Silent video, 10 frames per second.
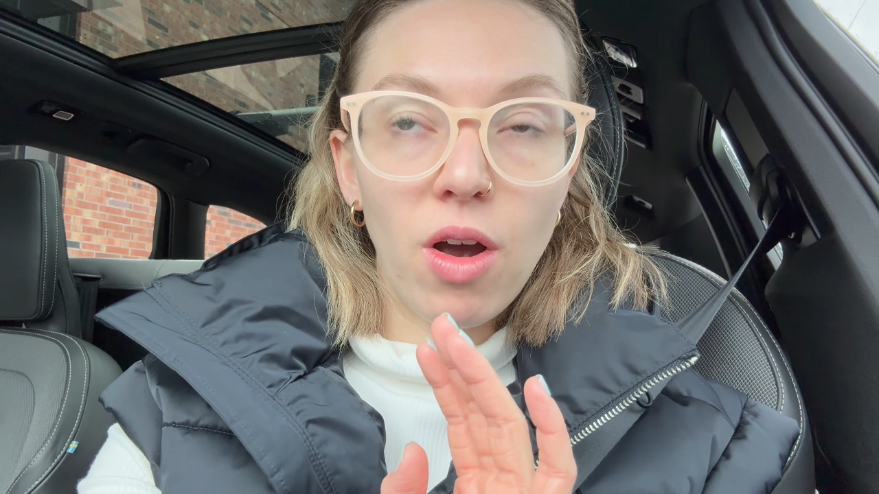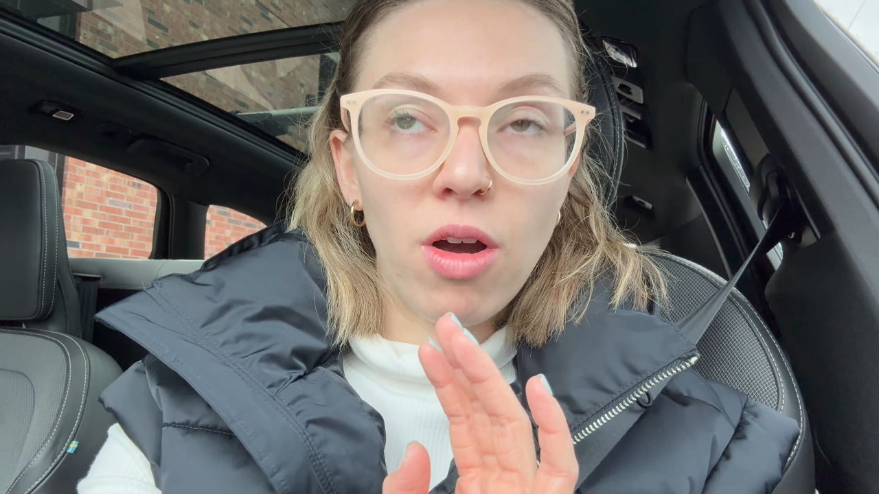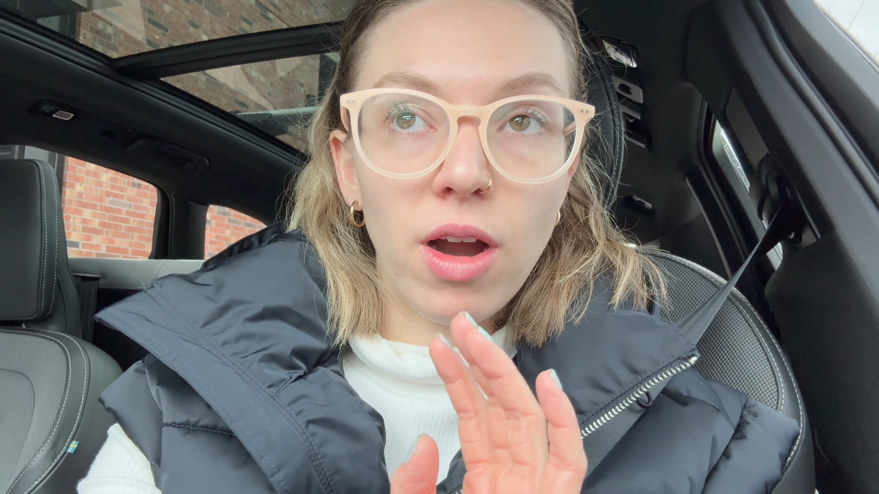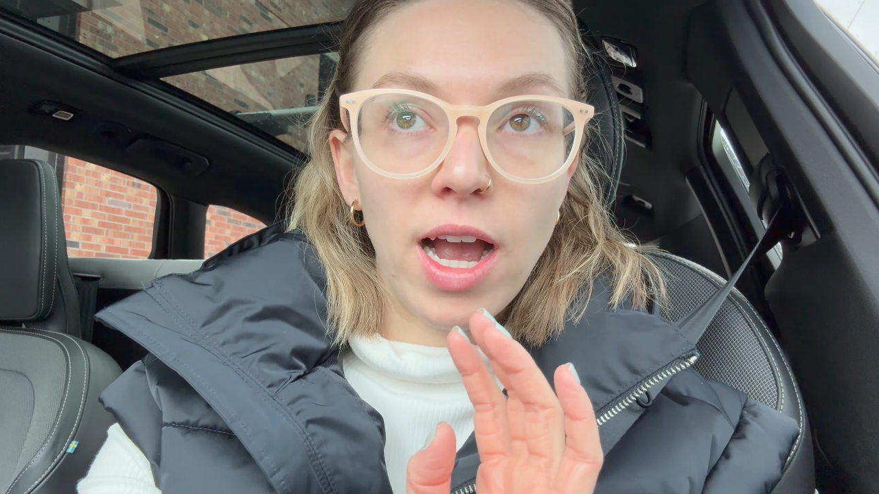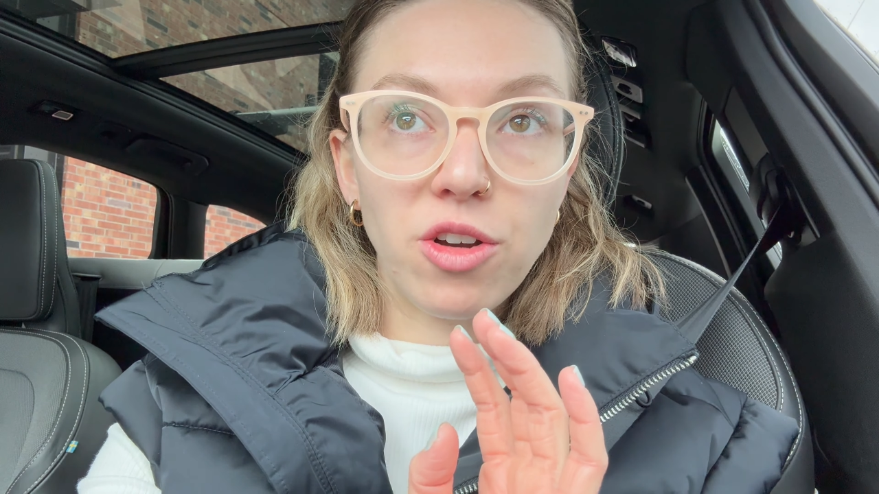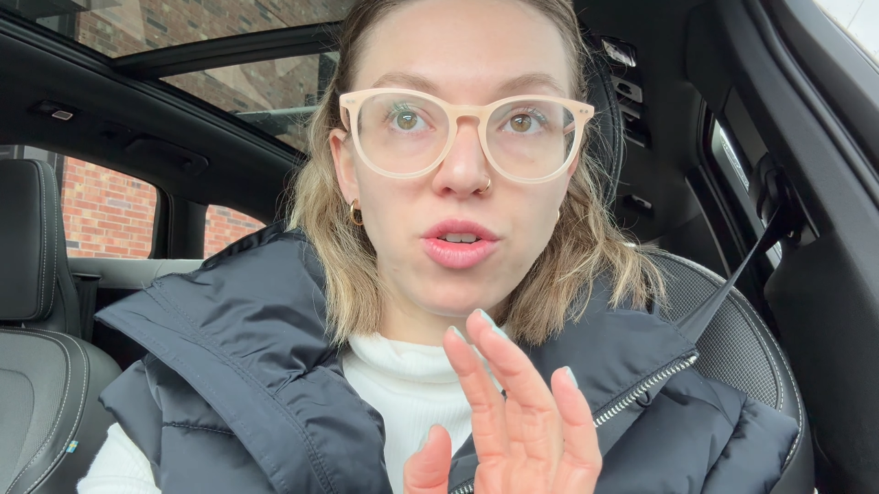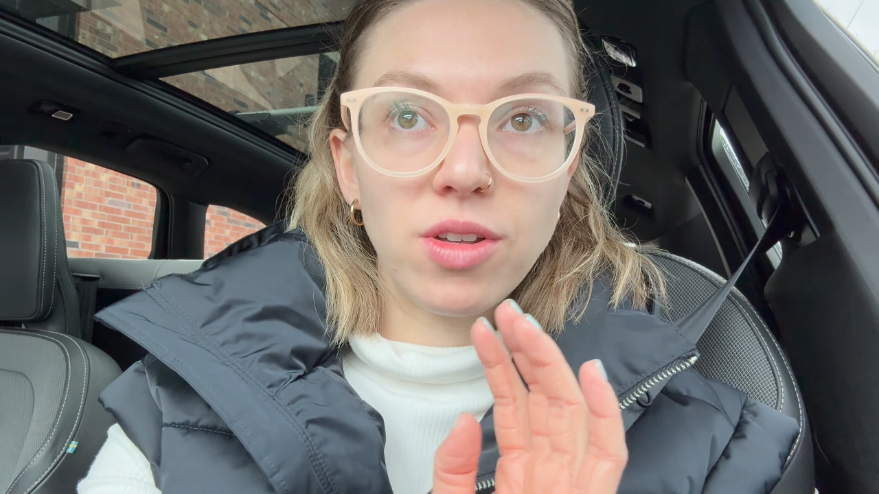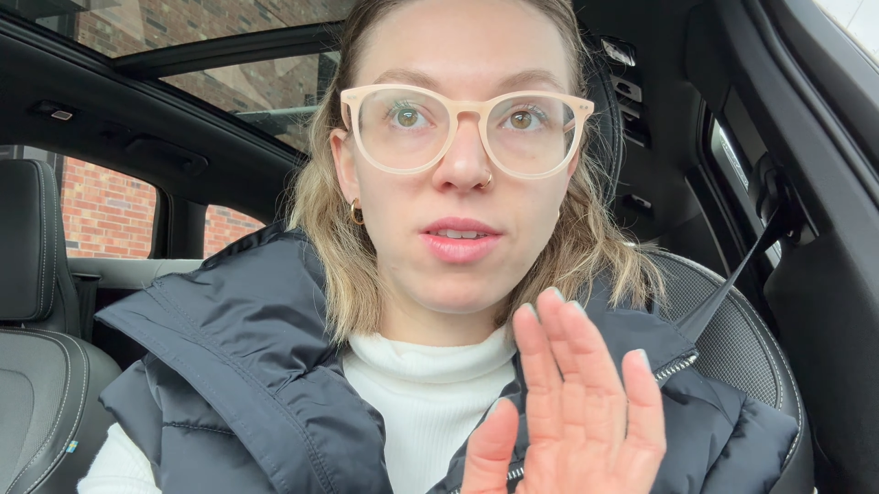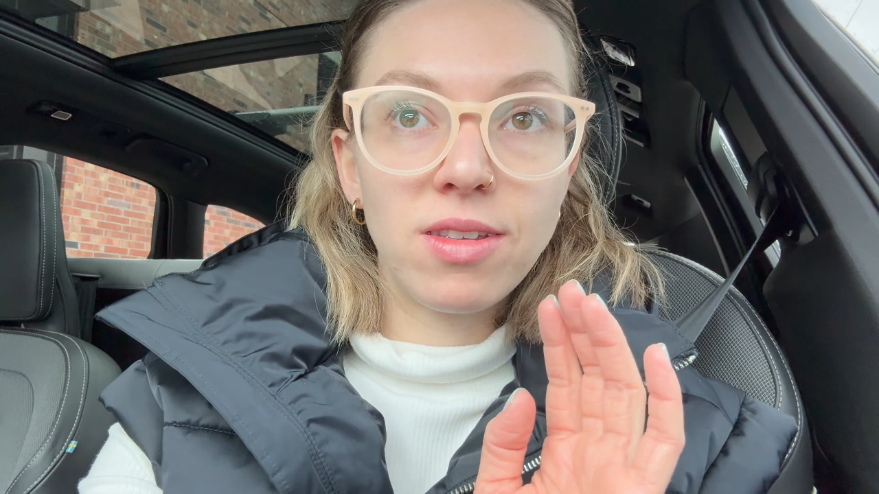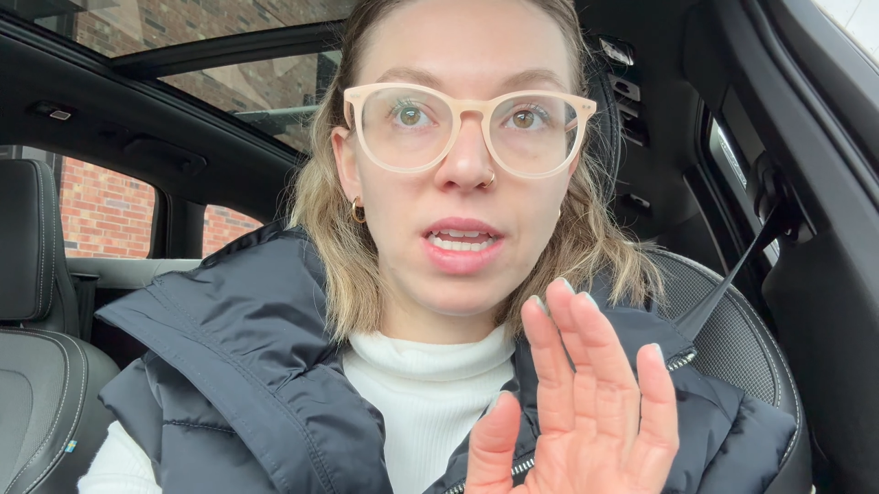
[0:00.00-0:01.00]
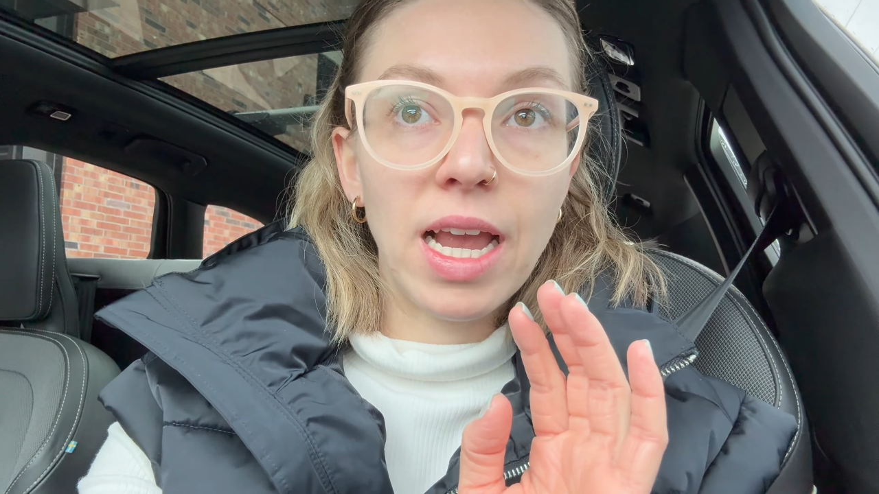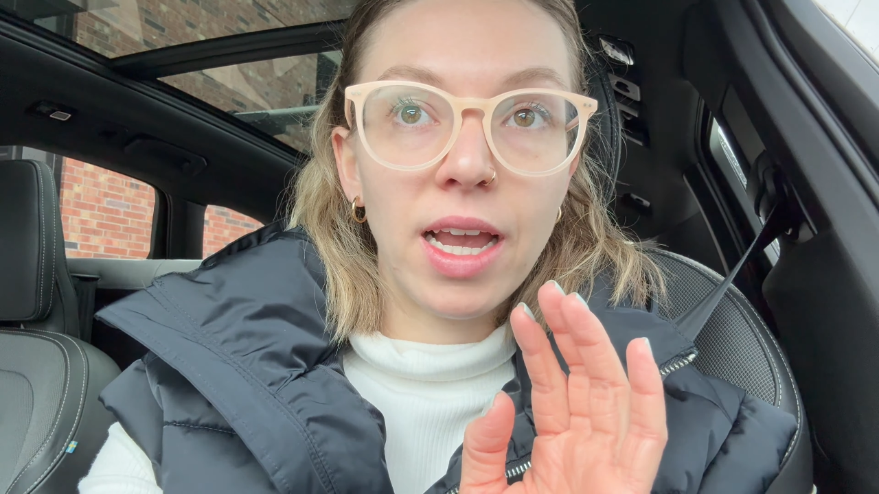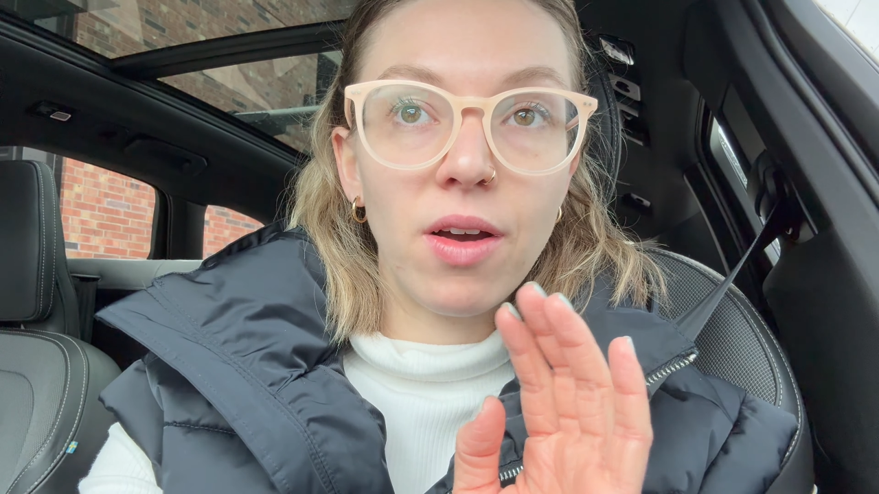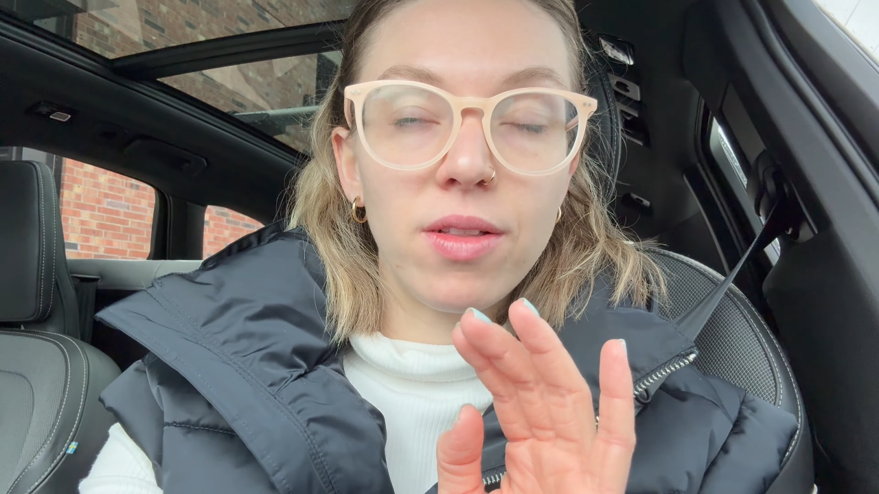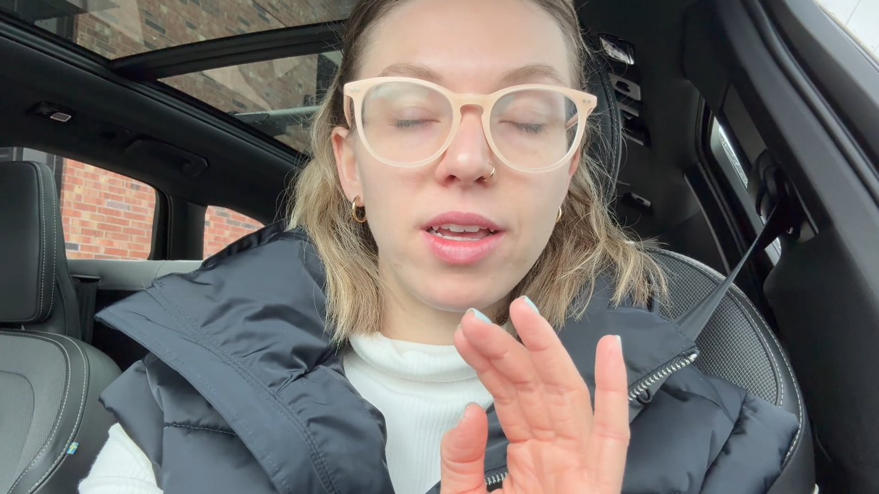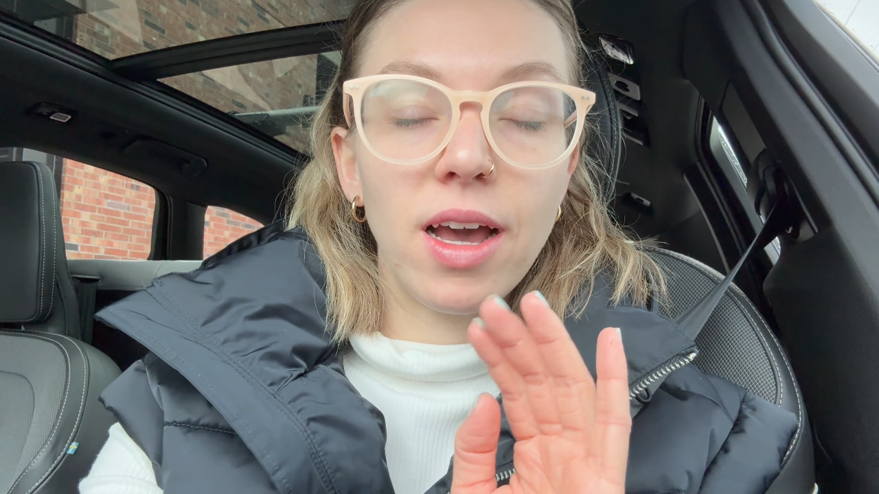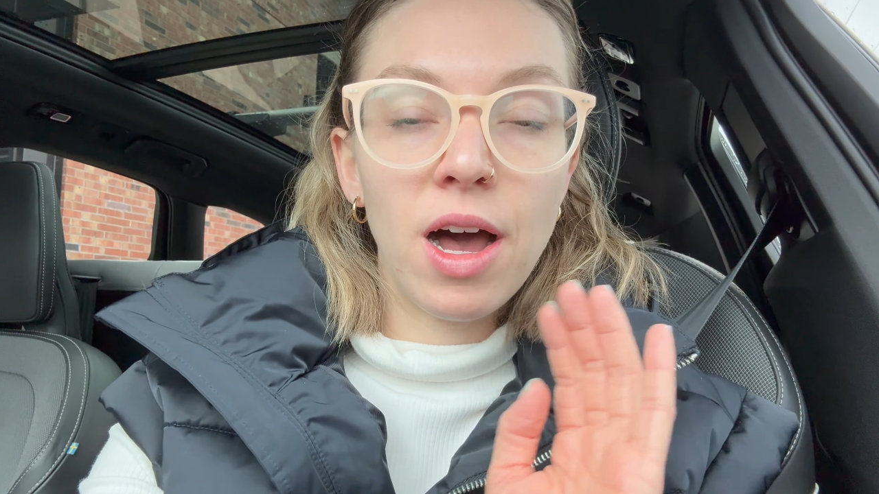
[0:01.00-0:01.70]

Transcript: are actually staying on the